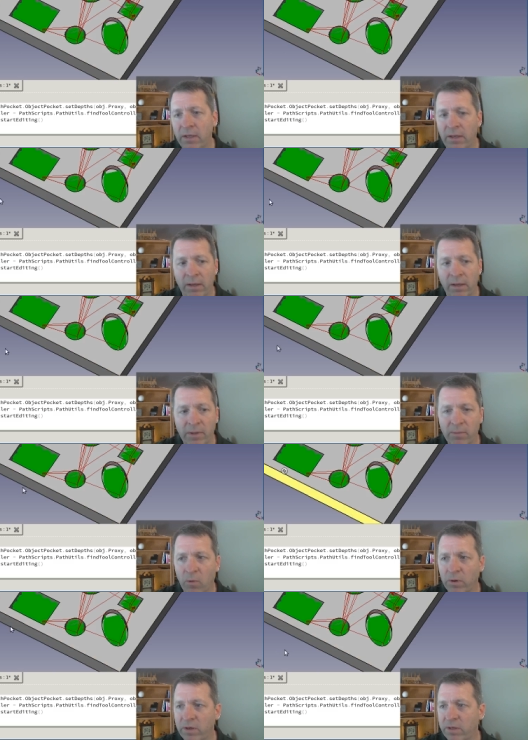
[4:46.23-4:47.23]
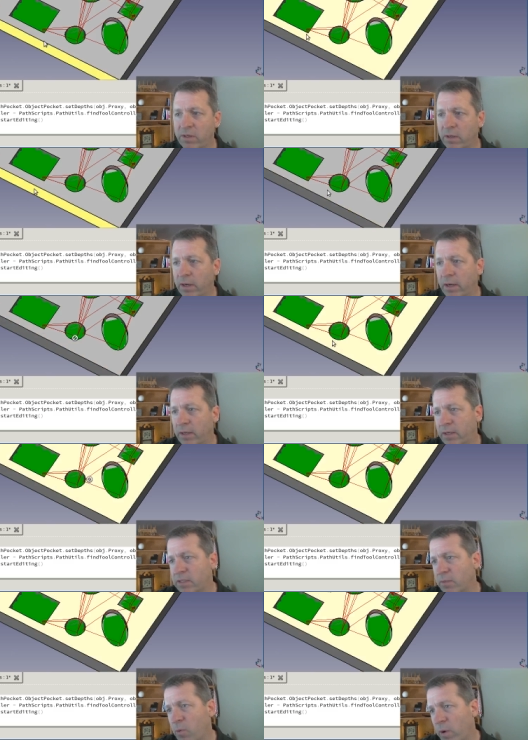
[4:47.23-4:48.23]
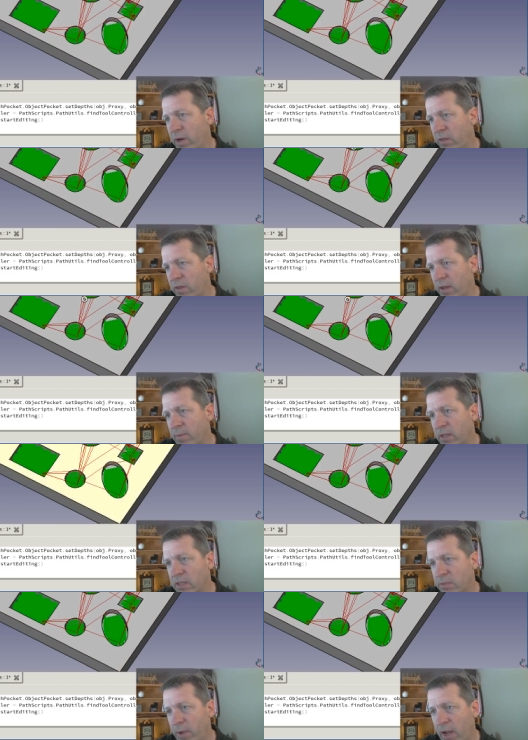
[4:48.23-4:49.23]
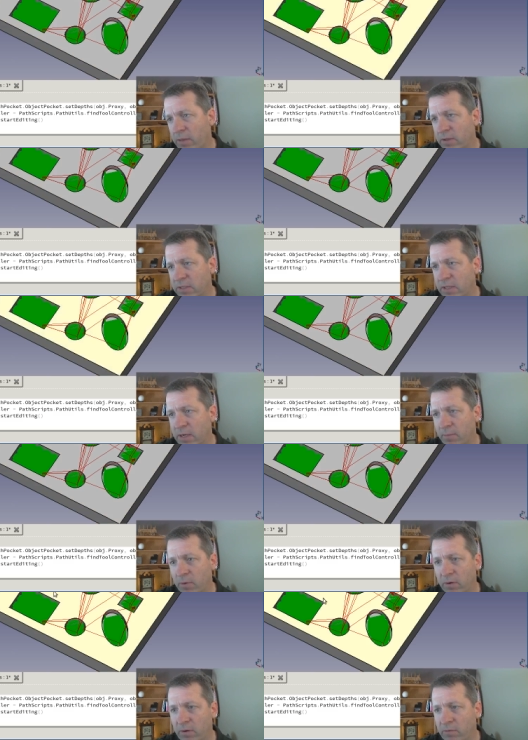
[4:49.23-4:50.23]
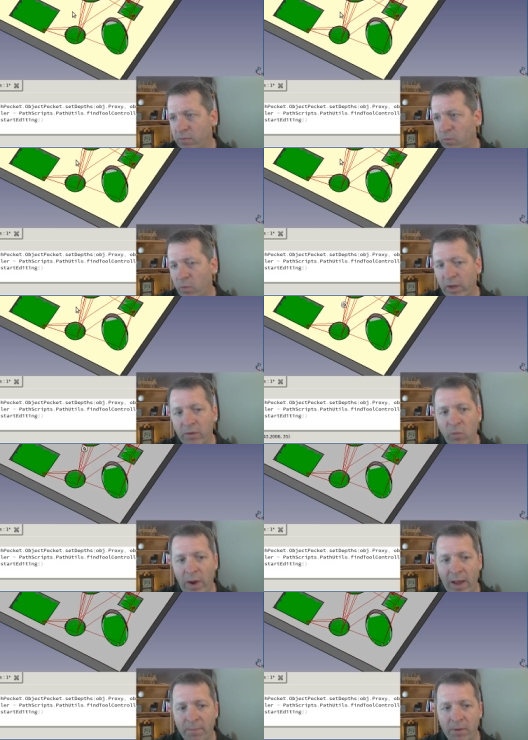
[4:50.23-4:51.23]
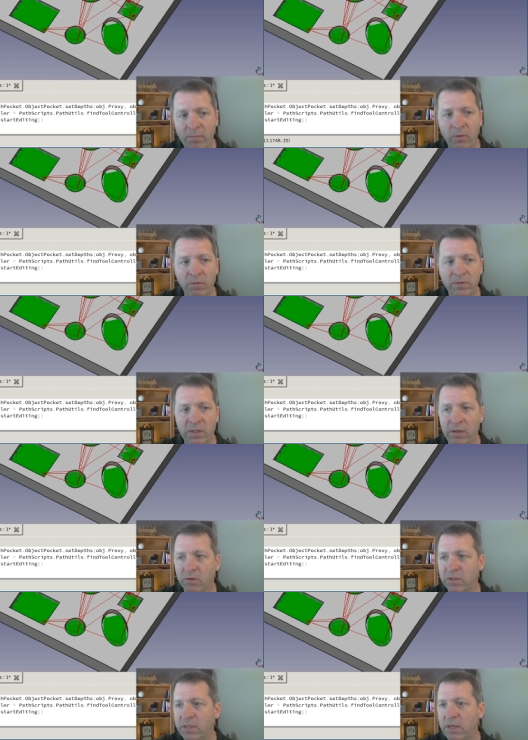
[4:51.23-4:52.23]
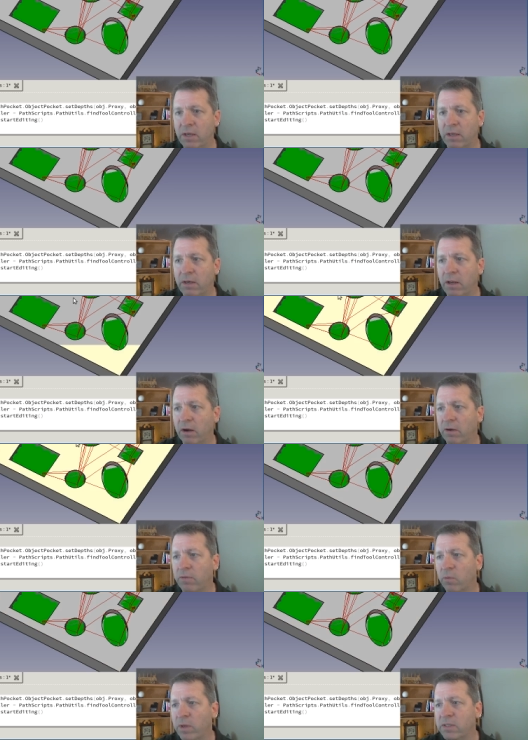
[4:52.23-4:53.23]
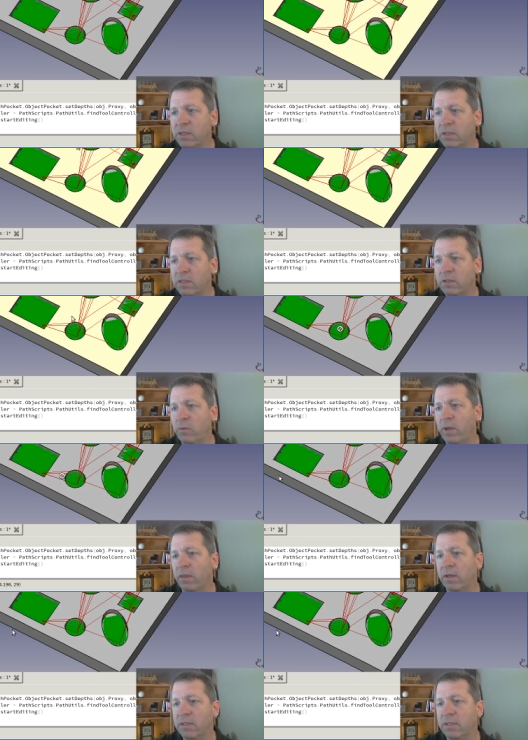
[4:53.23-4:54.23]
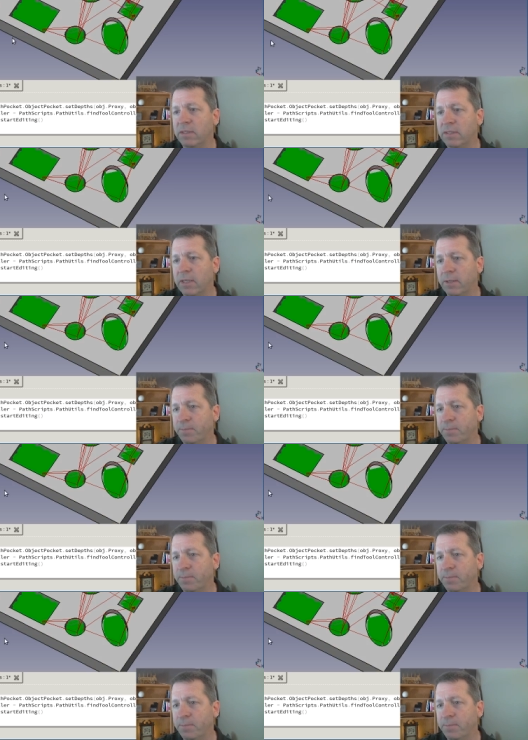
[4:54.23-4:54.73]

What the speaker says: But the more disappointing thing about this path is the number of red rapid moves that you're seeing in here, and the reason it's doing this is that